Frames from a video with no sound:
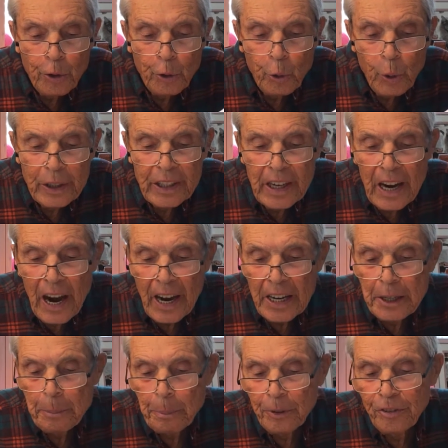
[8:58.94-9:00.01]

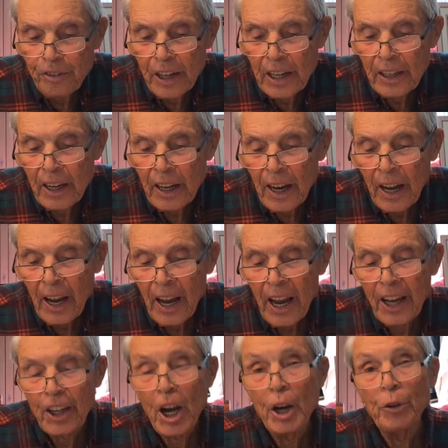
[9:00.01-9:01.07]
28%
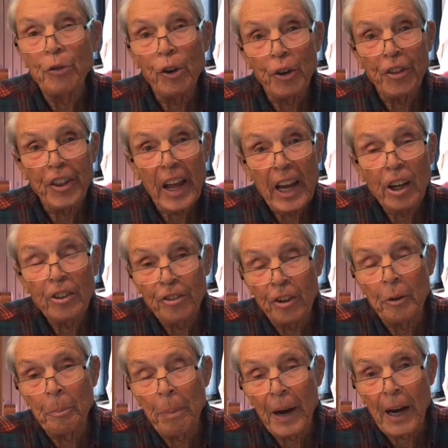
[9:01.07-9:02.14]
had over
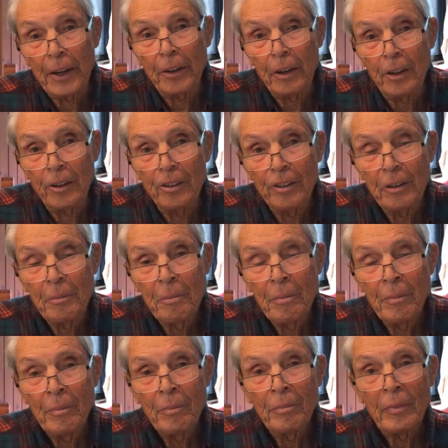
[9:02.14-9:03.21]
1,000 partners.
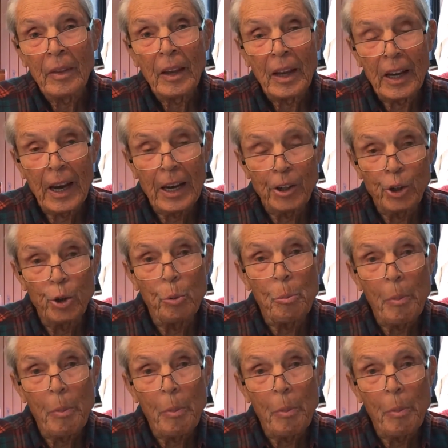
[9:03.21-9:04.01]
Can you